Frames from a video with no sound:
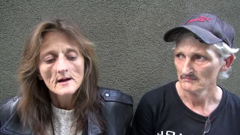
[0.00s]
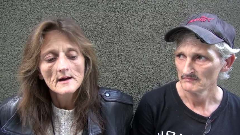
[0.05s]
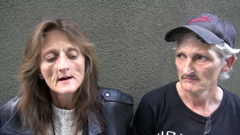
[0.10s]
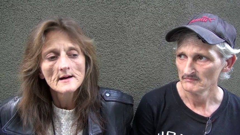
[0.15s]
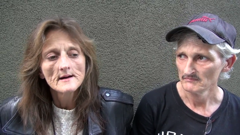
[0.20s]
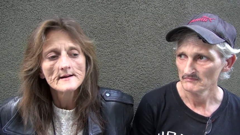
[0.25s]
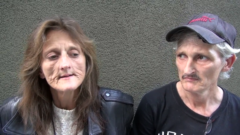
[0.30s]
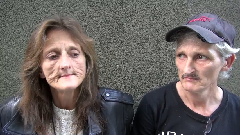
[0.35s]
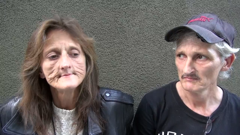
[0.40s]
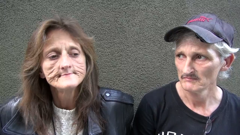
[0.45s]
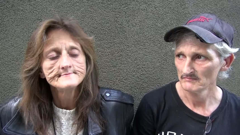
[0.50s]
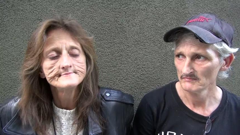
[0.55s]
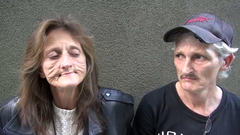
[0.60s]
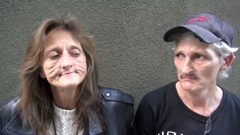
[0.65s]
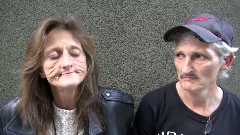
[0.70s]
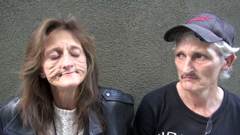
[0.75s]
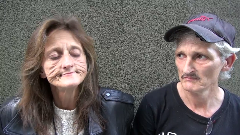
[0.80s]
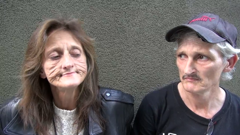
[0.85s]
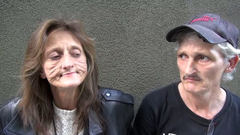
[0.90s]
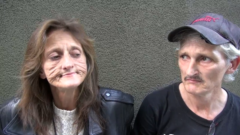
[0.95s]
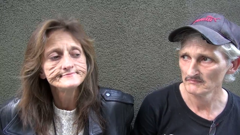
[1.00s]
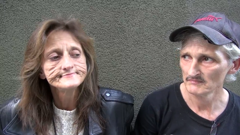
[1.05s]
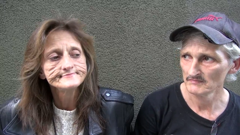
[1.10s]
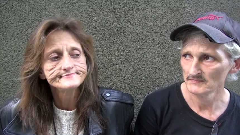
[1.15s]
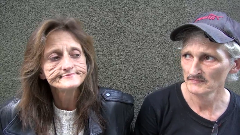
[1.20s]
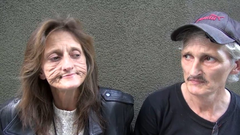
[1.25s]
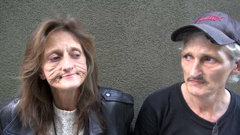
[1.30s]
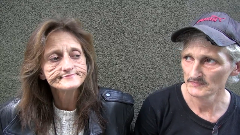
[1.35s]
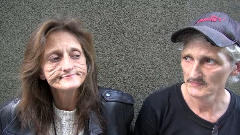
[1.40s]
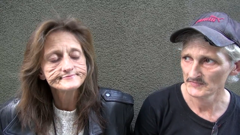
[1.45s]
Speaker 1: Um,
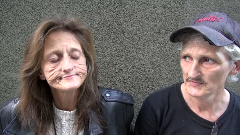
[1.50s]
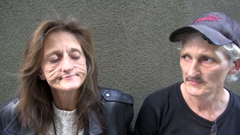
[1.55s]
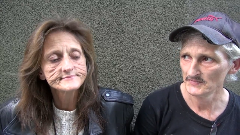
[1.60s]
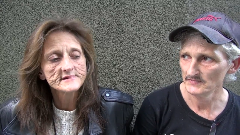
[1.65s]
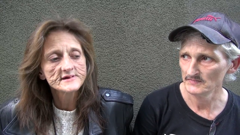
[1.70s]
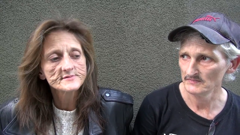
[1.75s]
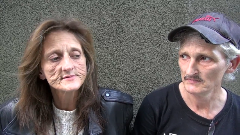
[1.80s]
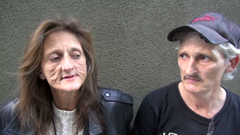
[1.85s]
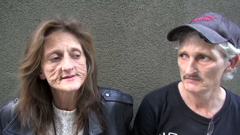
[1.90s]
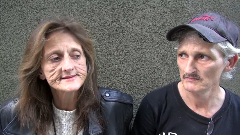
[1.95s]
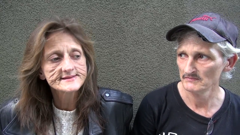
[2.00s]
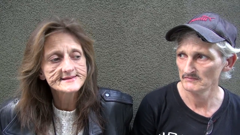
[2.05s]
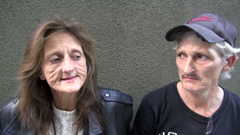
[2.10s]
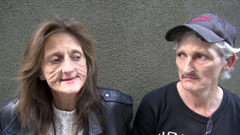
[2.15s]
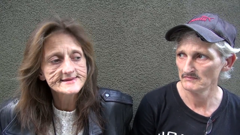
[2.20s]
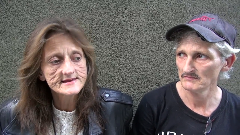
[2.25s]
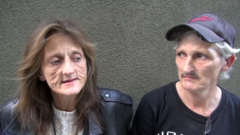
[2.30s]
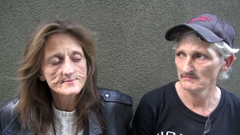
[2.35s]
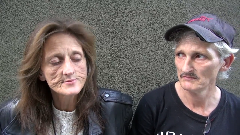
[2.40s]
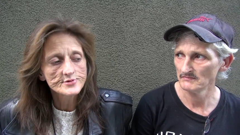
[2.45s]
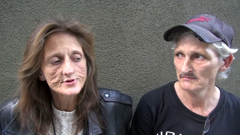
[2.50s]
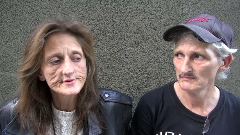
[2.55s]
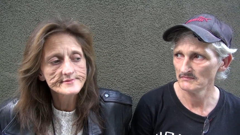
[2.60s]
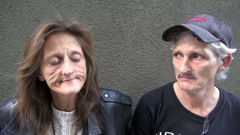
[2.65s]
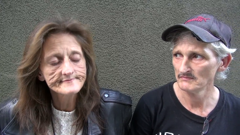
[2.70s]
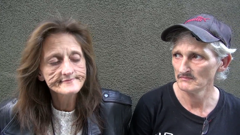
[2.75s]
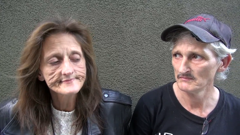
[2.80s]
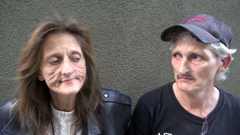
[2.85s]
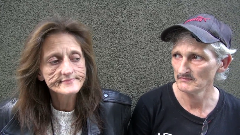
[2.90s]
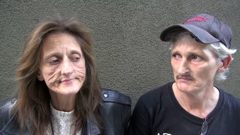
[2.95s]
it was December
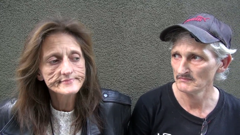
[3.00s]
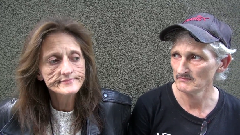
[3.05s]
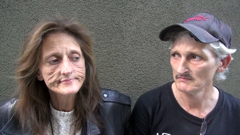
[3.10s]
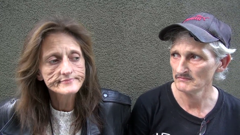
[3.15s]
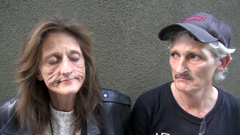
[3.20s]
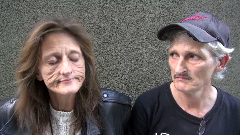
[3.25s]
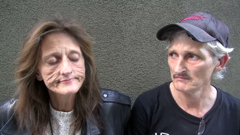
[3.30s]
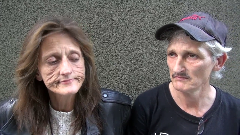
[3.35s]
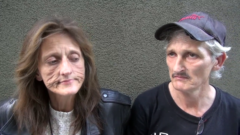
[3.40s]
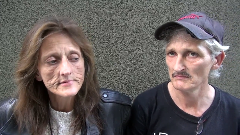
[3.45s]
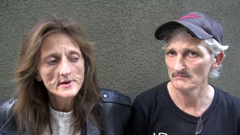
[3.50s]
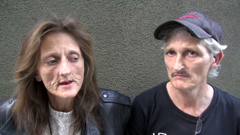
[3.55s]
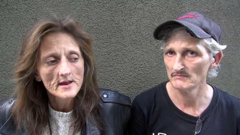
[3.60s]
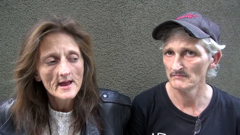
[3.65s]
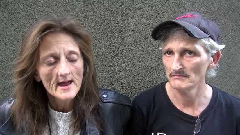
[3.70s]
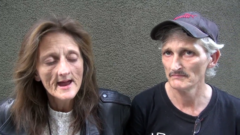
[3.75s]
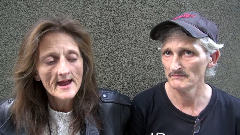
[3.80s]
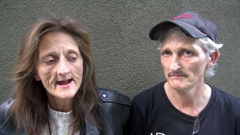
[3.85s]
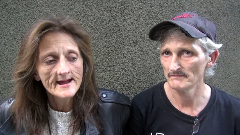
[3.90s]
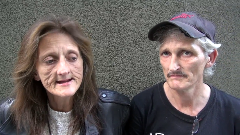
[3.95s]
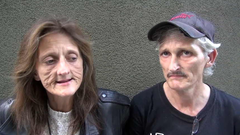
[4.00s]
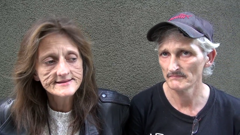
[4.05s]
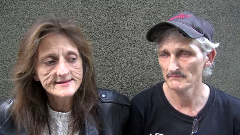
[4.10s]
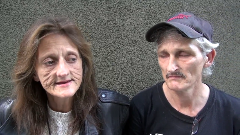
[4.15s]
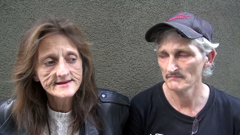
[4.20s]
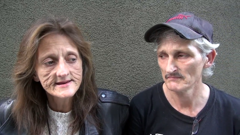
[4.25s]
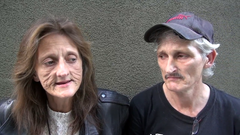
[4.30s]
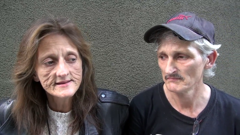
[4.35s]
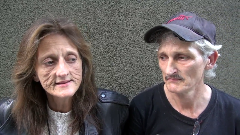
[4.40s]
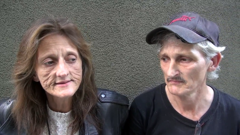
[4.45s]

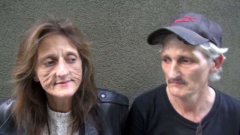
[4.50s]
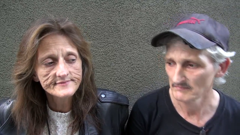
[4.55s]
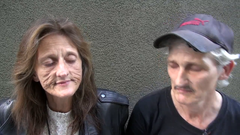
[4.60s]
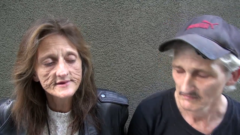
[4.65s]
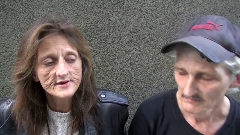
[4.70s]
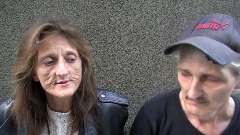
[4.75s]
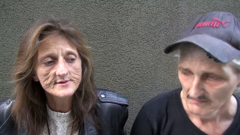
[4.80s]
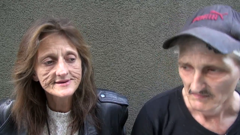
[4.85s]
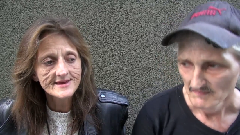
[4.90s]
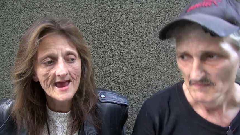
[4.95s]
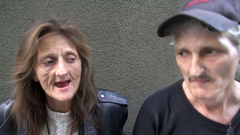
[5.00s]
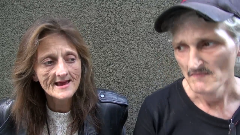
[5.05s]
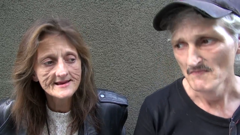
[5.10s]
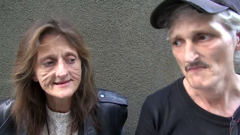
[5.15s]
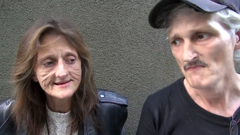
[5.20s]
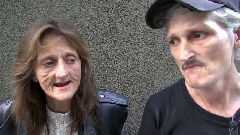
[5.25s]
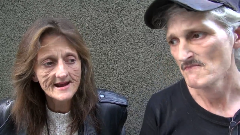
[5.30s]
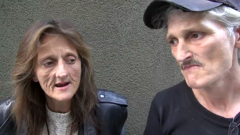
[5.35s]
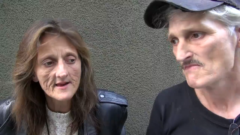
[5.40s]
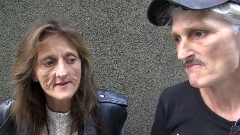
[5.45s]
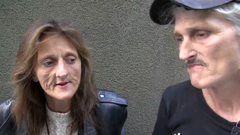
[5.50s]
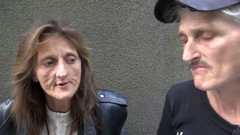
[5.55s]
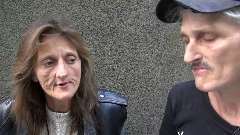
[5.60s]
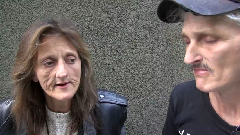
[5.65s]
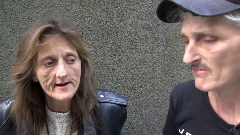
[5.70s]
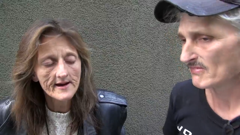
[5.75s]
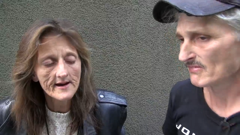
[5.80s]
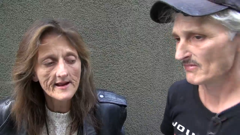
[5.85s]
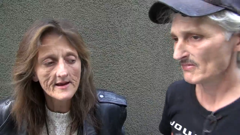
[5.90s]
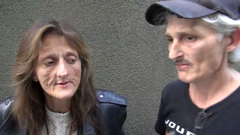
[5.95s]
18th, there was acid on the
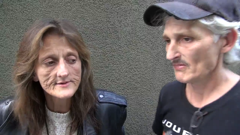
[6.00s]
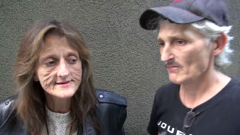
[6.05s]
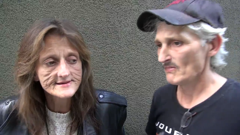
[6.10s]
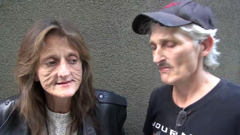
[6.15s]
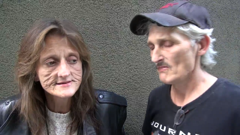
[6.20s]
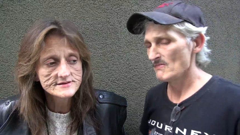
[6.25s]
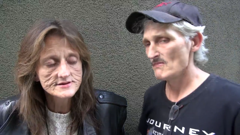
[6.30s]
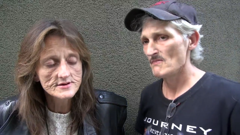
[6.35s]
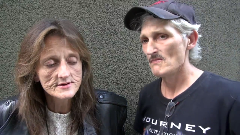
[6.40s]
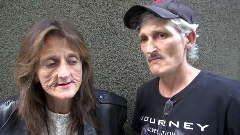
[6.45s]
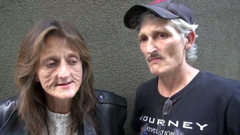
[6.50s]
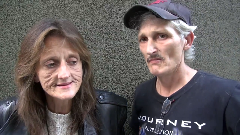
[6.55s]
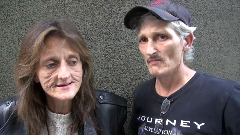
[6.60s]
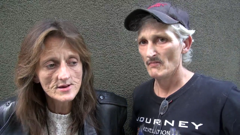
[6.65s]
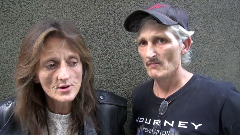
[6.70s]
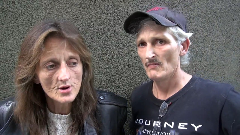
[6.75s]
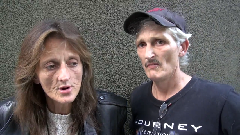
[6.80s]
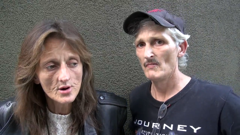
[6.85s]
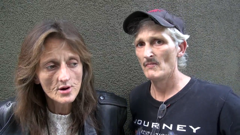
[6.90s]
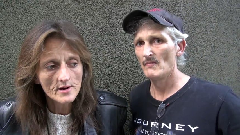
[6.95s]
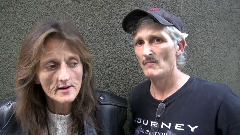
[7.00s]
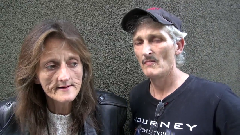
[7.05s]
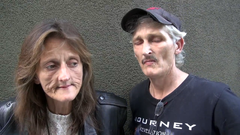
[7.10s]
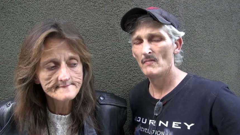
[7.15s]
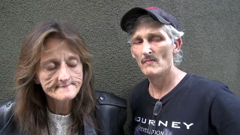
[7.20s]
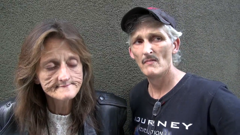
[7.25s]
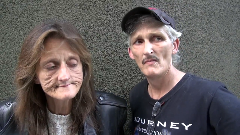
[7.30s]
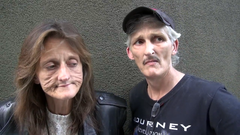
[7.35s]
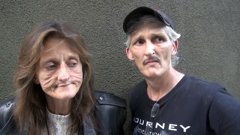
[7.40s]
ground. I was in Jerry's car.